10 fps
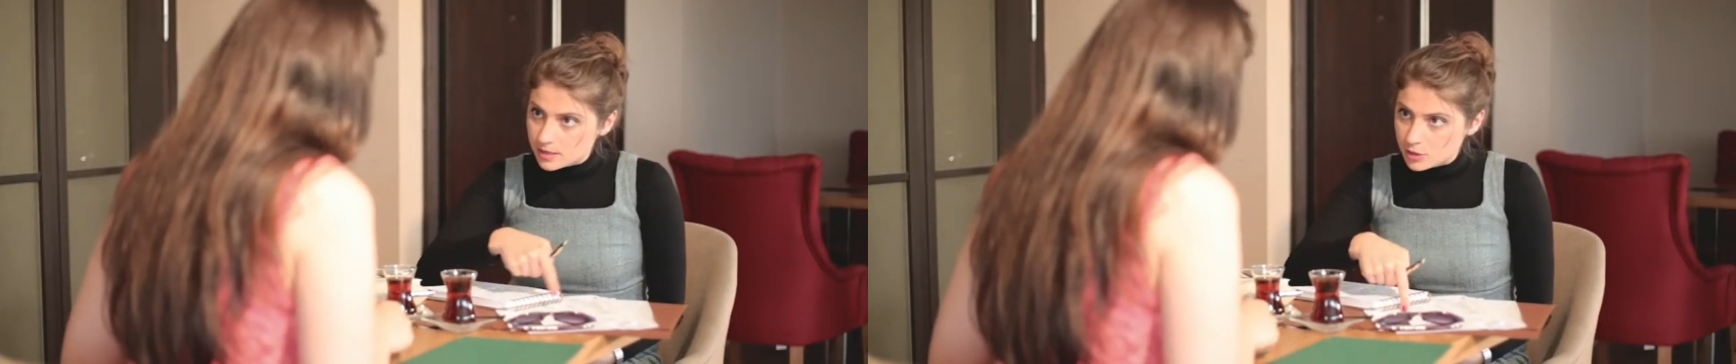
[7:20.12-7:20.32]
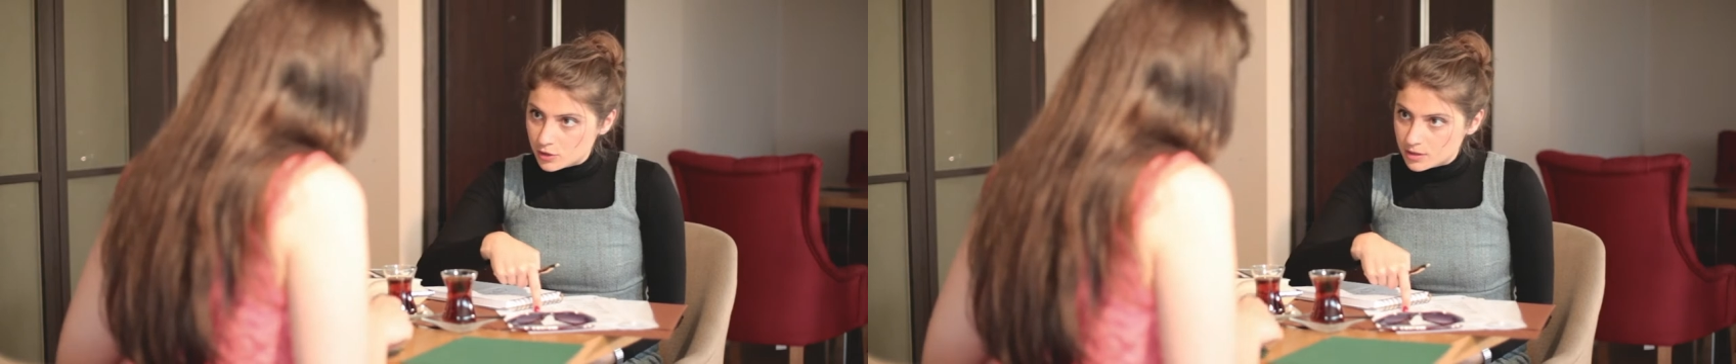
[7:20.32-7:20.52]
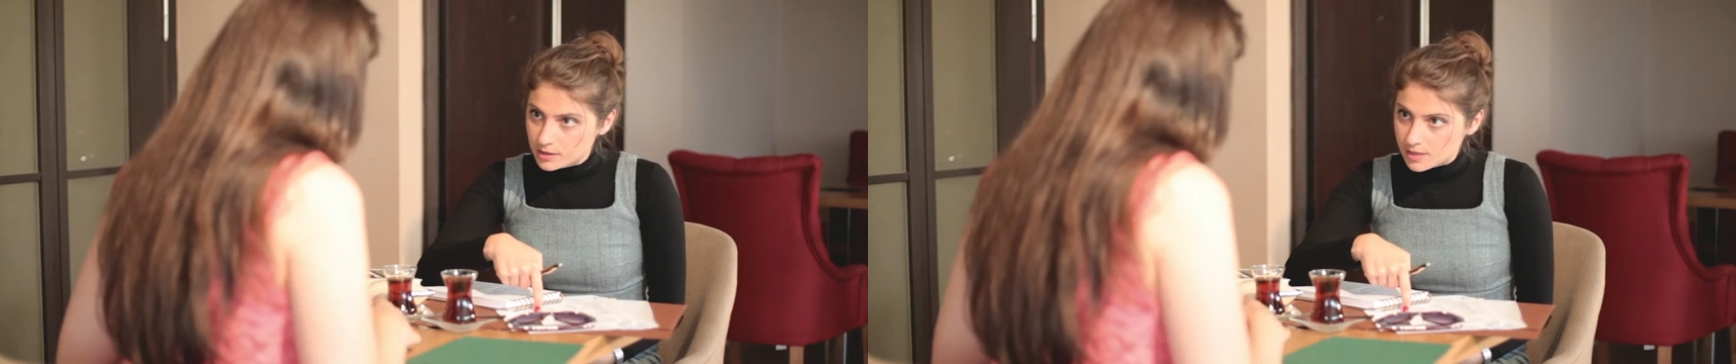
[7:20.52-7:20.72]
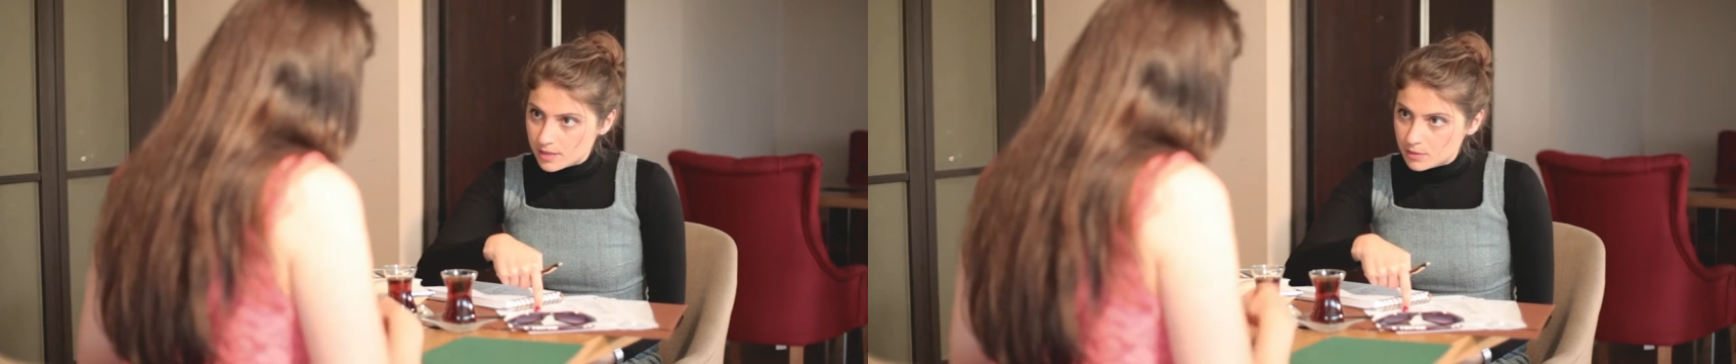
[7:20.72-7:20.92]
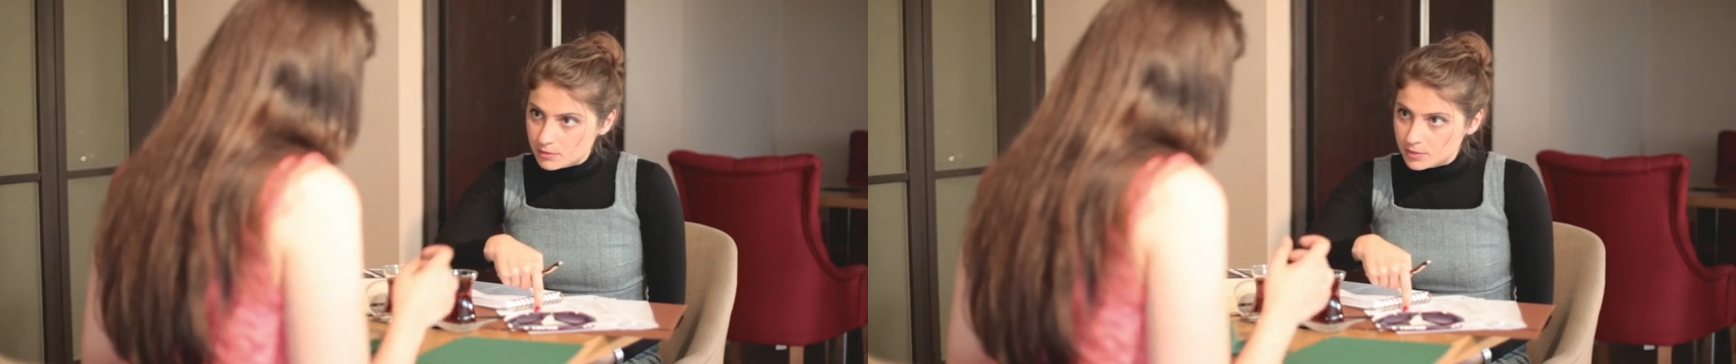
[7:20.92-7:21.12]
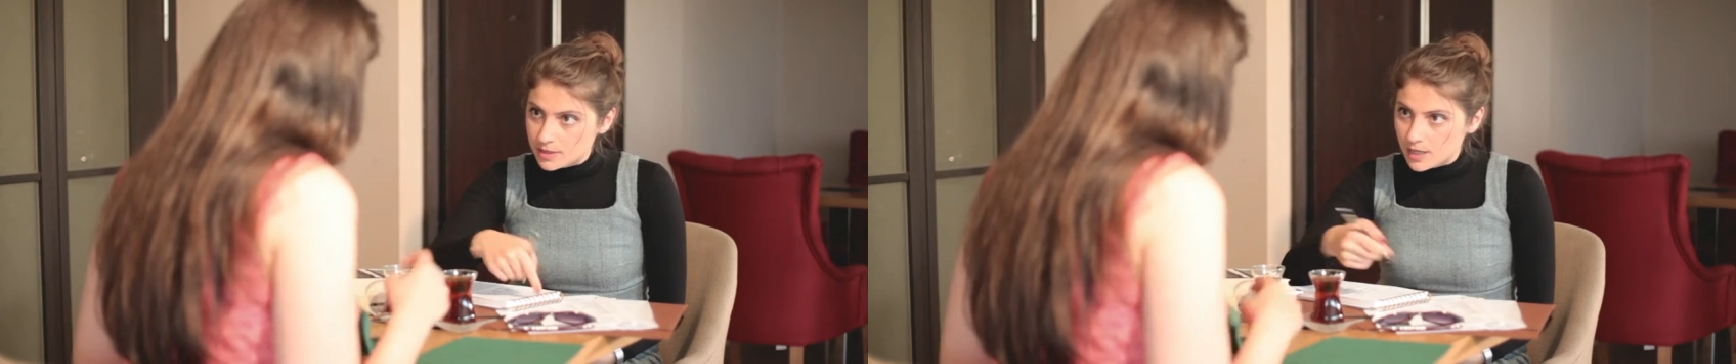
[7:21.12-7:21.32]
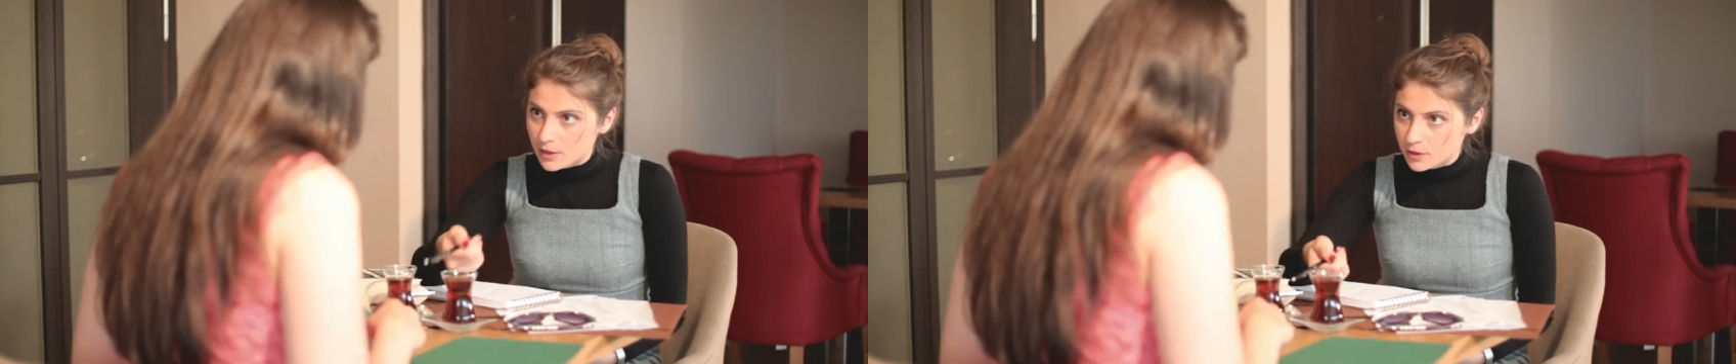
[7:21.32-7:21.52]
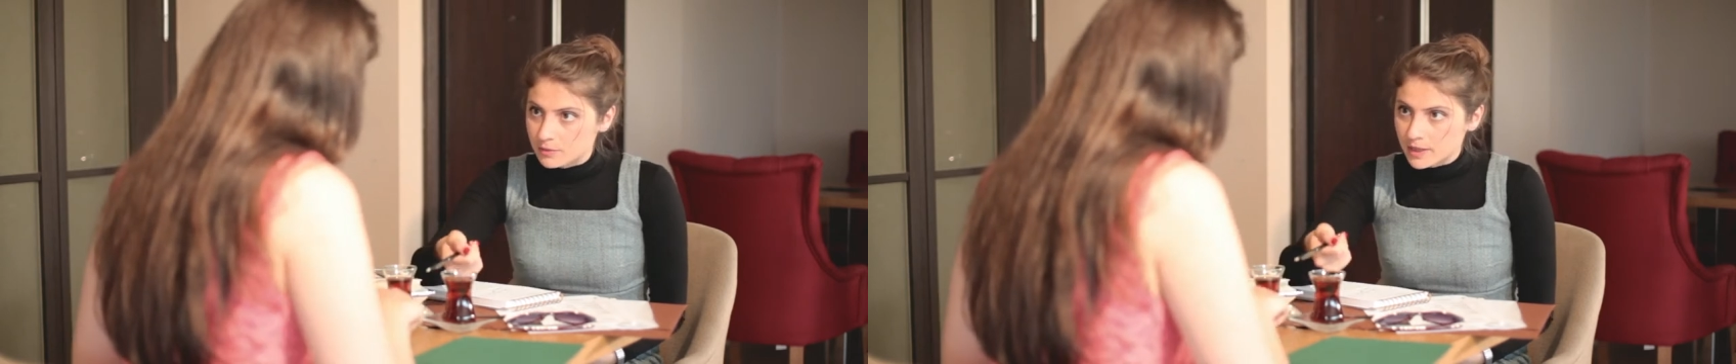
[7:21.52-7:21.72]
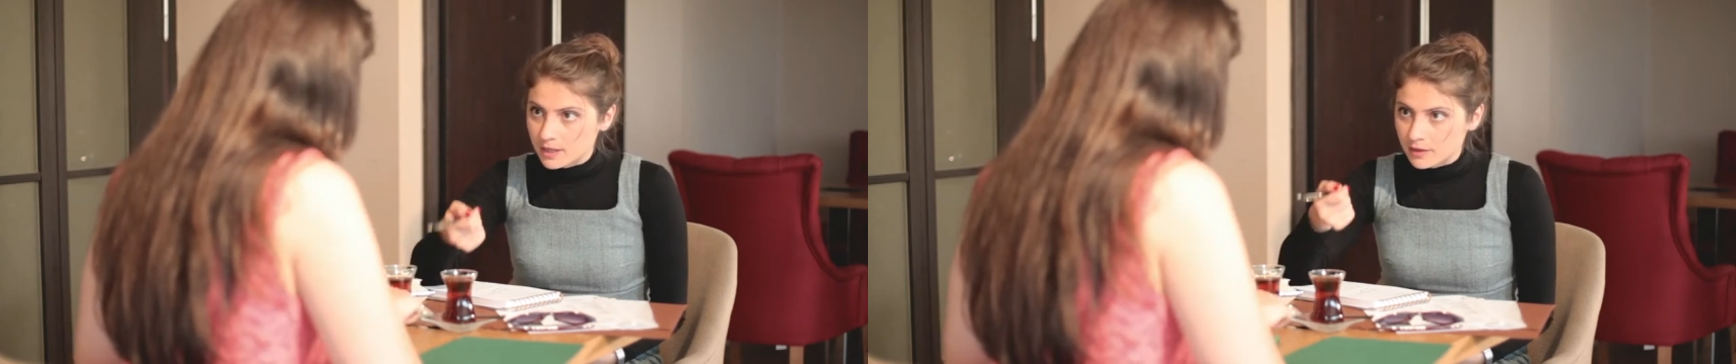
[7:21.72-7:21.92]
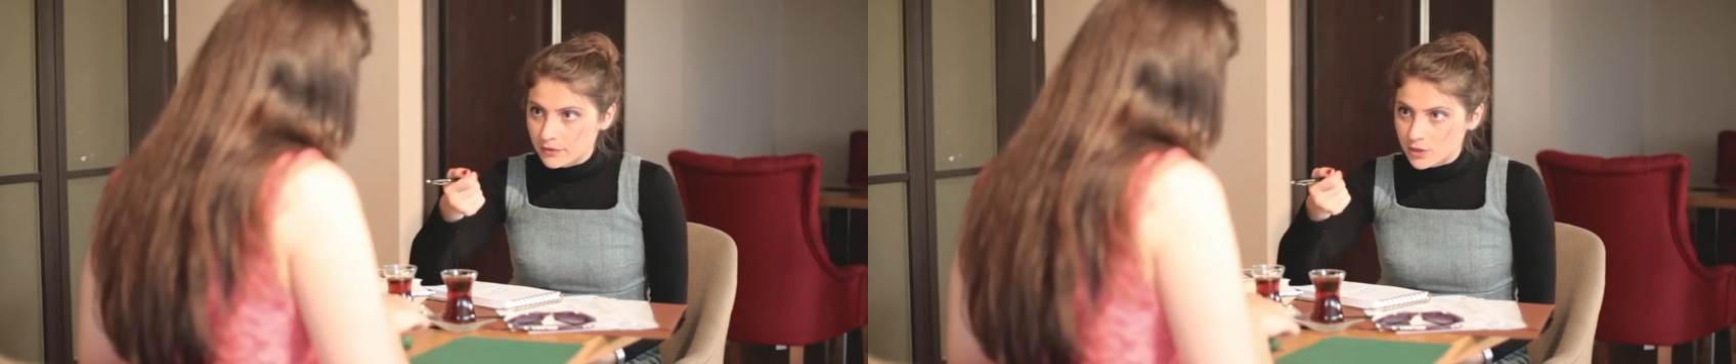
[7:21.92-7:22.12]
and journalism, but now you're
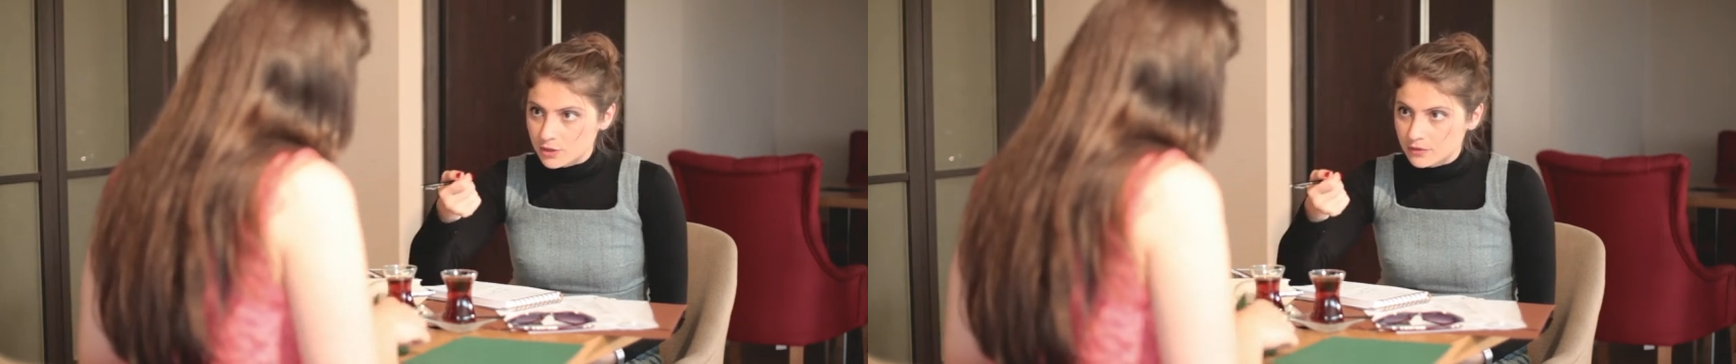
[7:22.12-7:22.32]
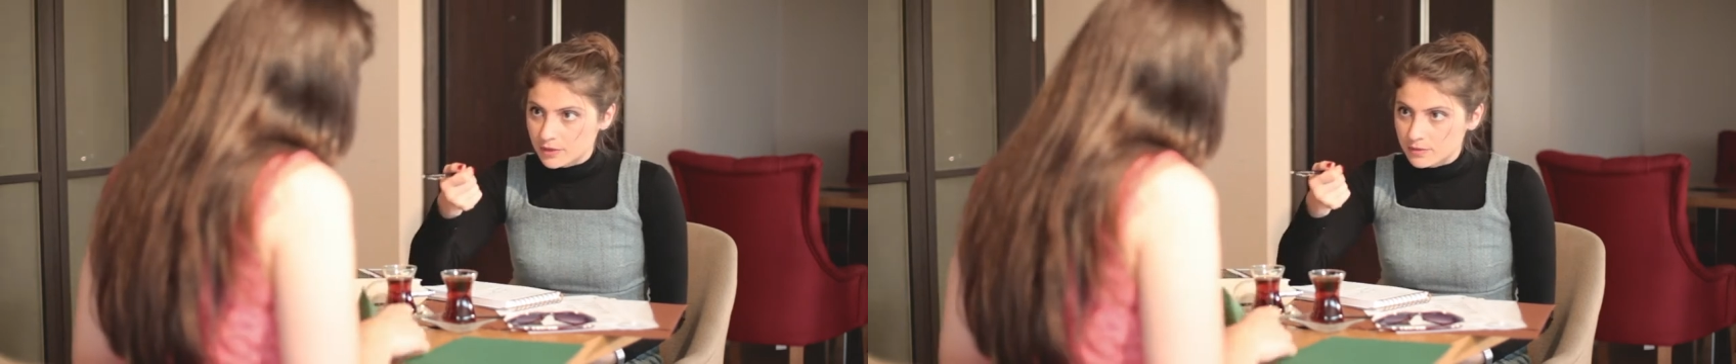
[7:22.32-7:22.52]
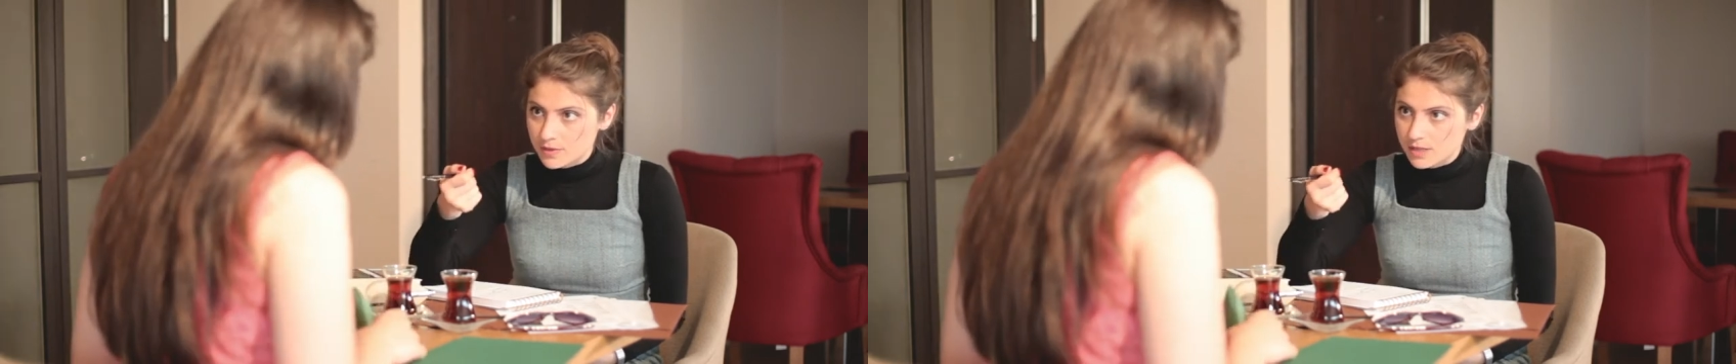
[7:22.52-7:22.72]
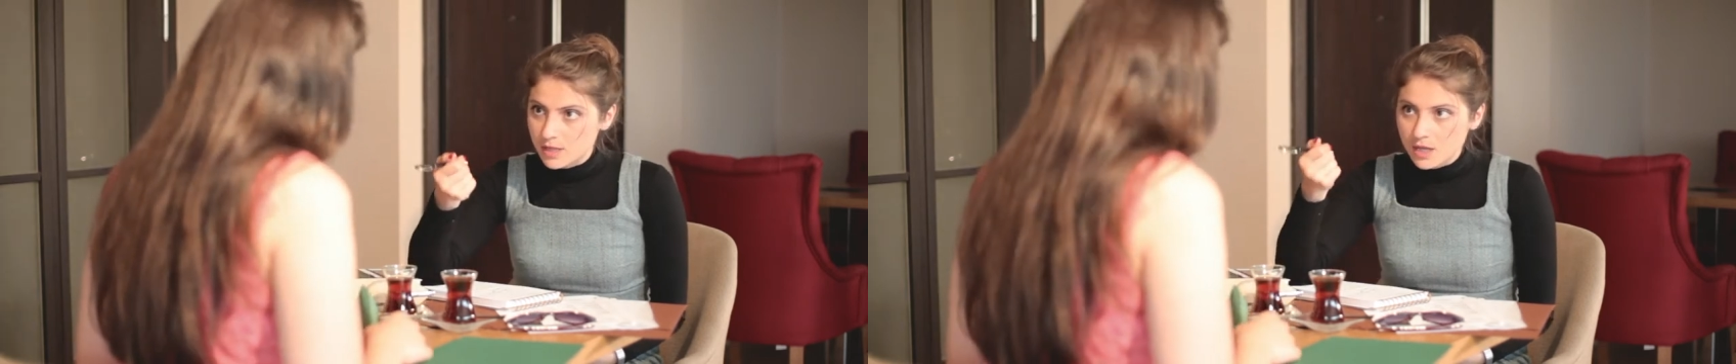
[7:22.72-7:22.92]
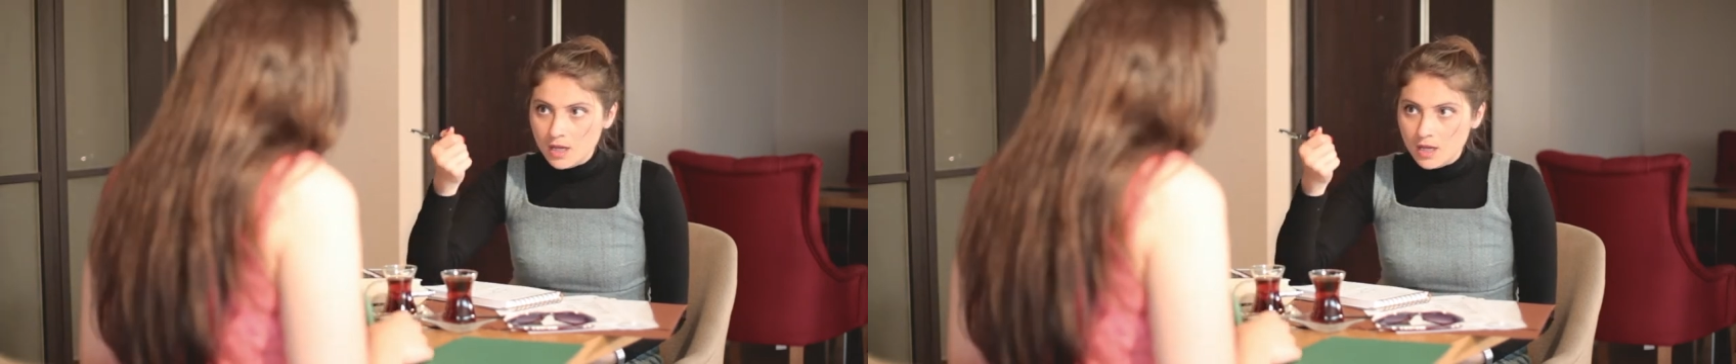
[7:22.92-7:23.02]
making feature films.